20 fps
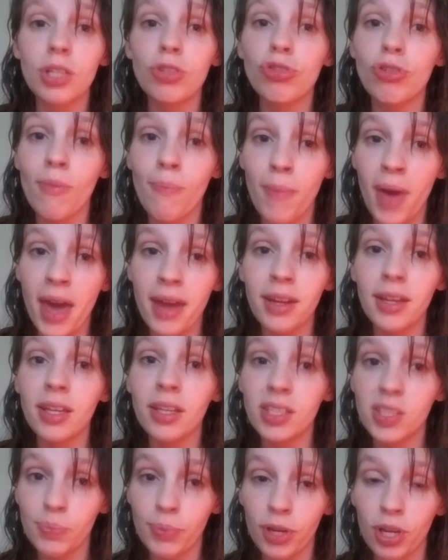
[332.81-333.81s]
traumatic
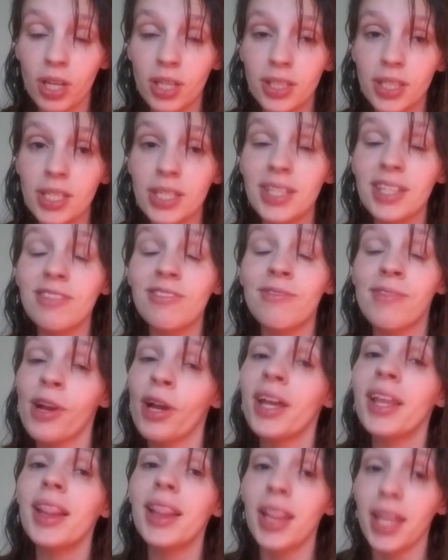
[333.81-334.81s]
experiences is
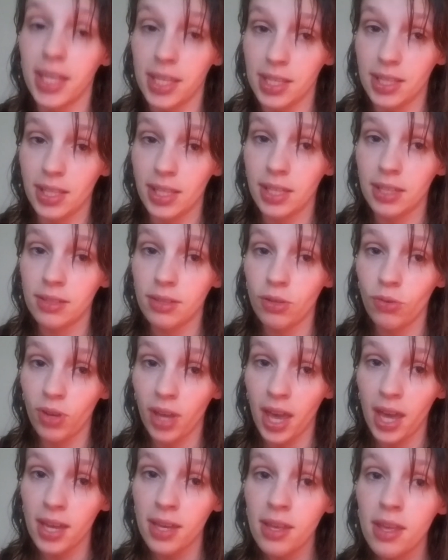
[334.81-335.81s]
very likely,
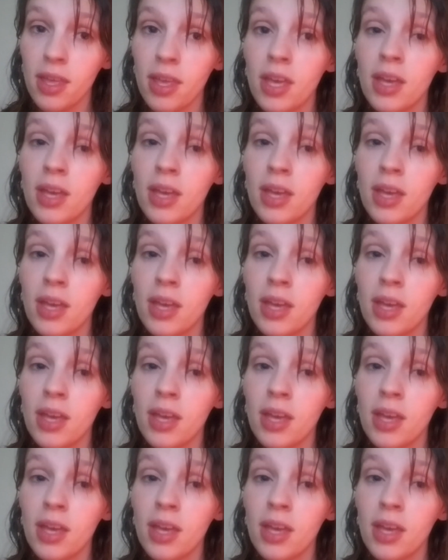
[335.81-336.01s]
okay?